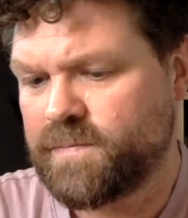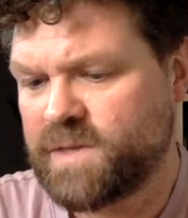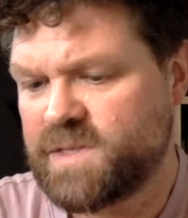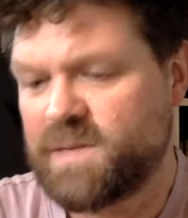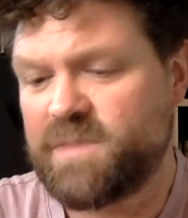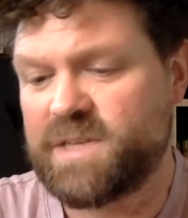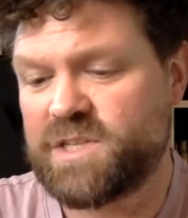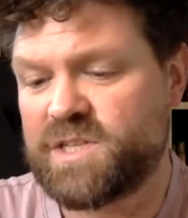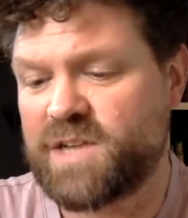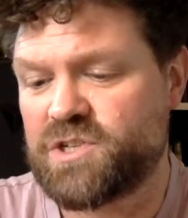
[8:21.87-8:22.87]
Something
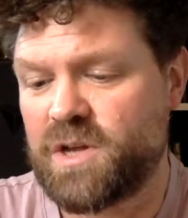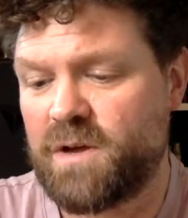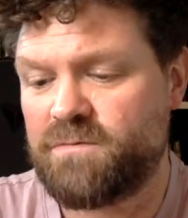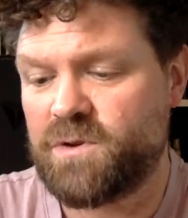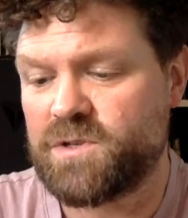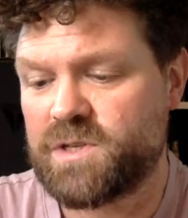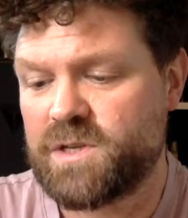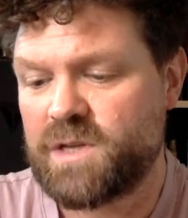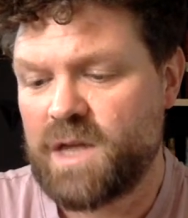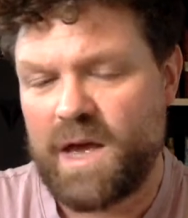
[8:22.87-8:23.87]
snatched at her foot,
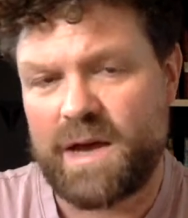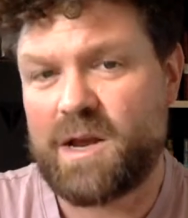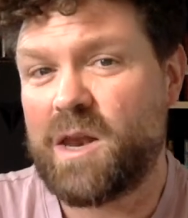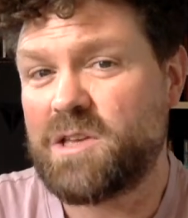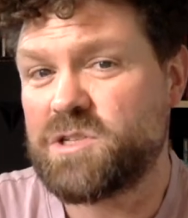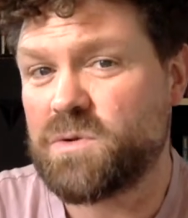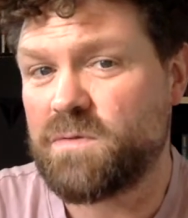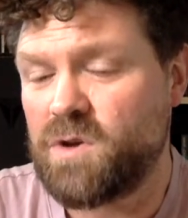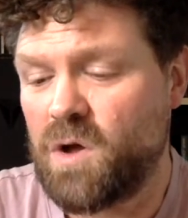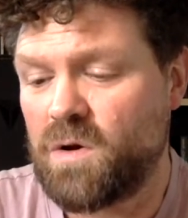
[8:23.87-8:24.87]
a cluster
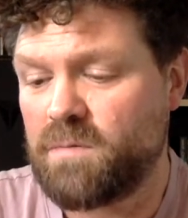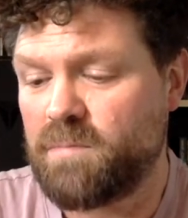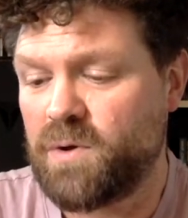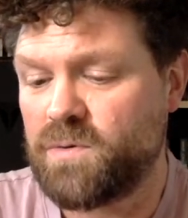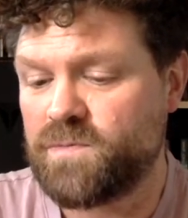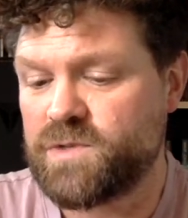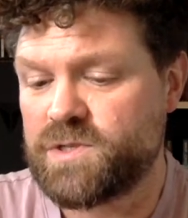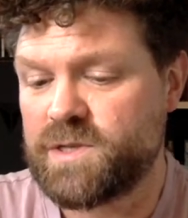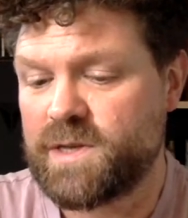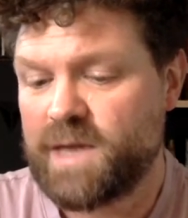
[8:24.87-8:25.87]
of long
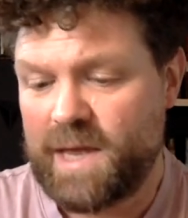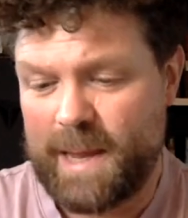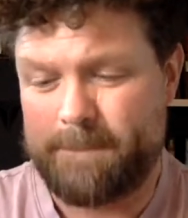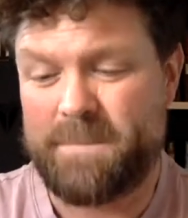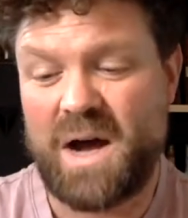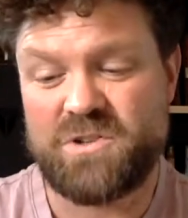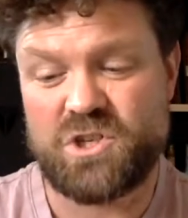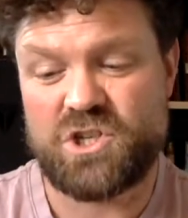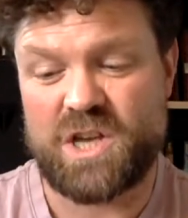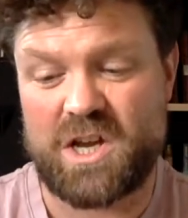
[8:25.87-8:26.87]
bones. It
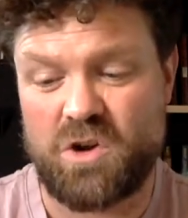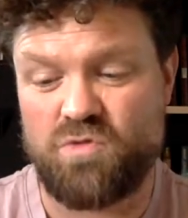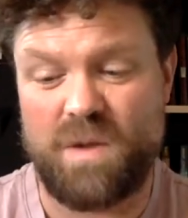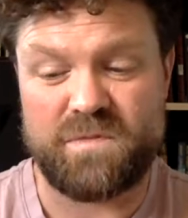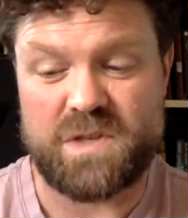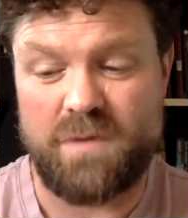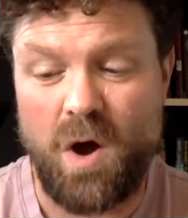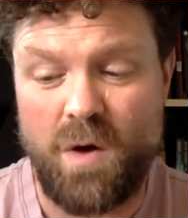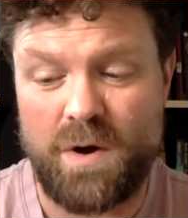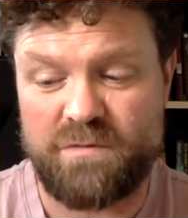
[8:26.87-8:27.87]
punched a grunt of
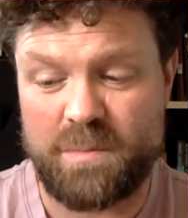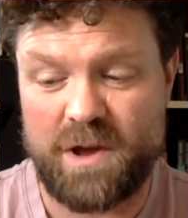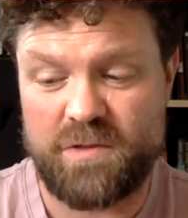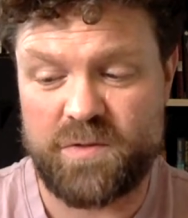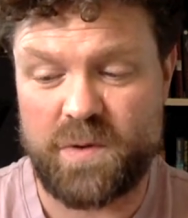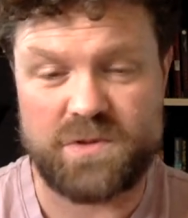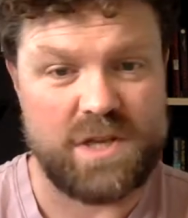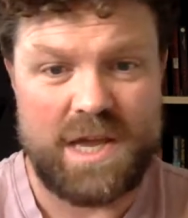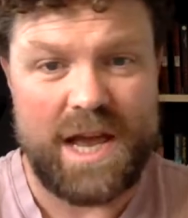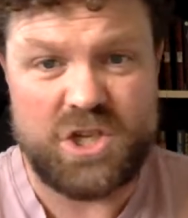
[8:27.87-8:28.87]
horror from her throat,
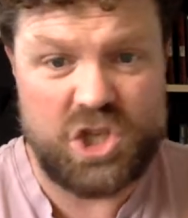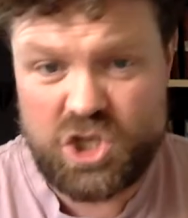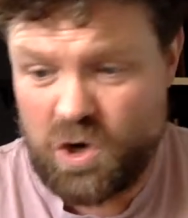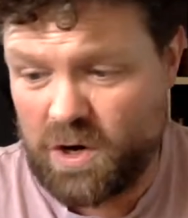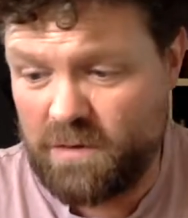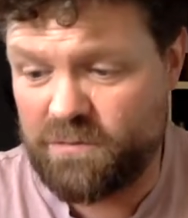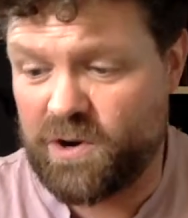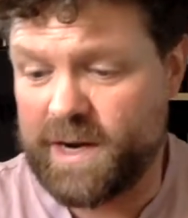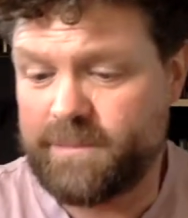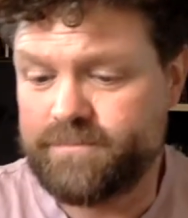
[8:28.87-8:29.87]
and she shook
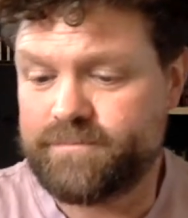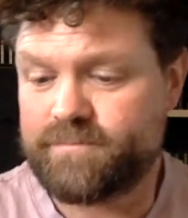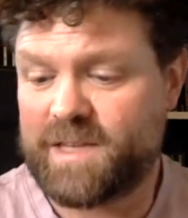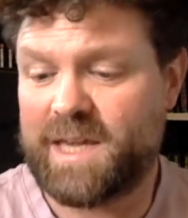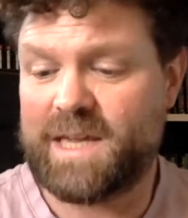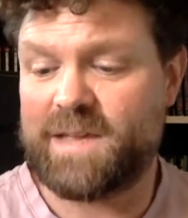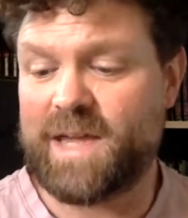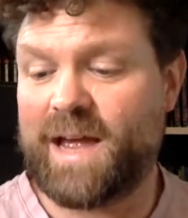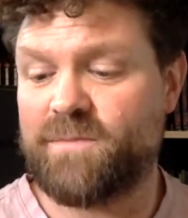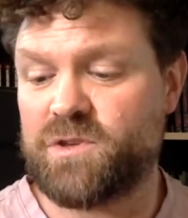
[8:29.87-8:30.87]
free, kicking the
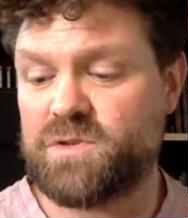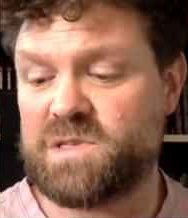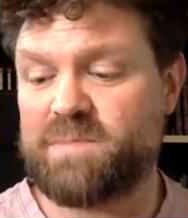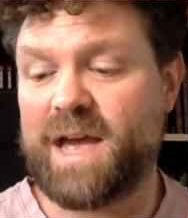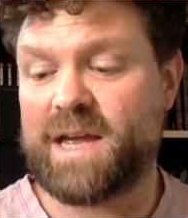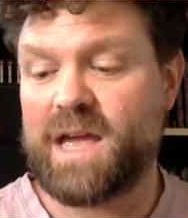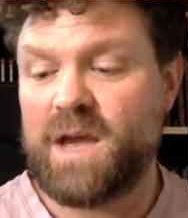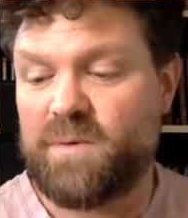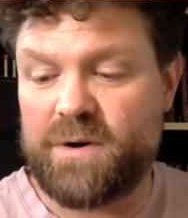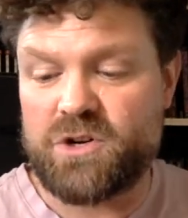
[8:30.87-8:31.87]
hand onto its back,
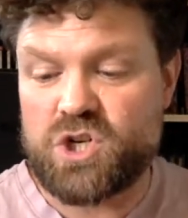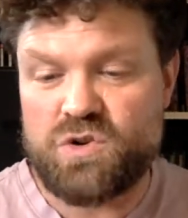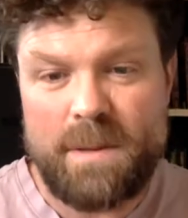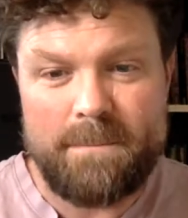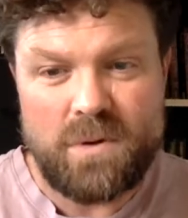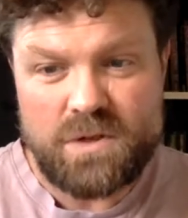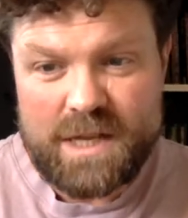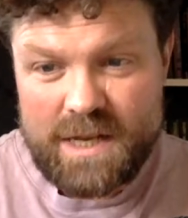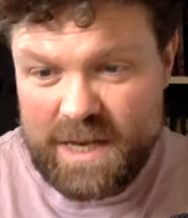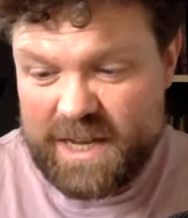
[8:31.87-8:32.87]
where it trembled
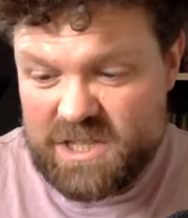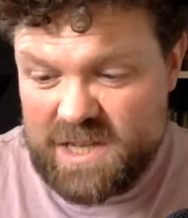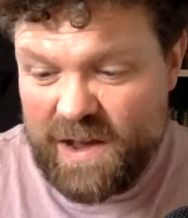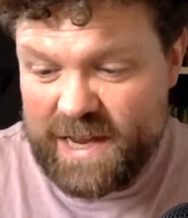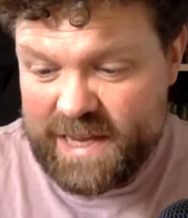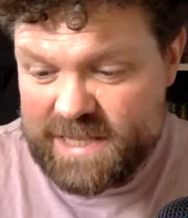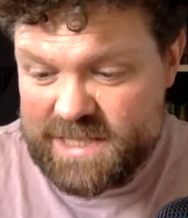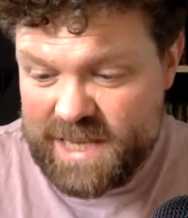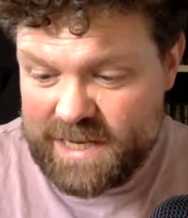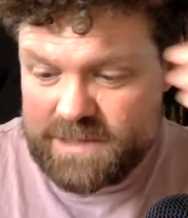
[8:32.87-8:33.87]
like a dying
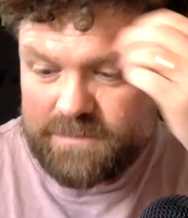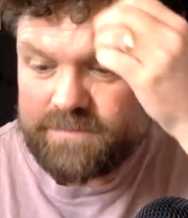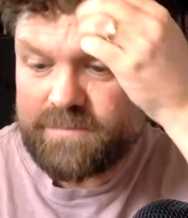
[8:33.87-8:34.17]
insect.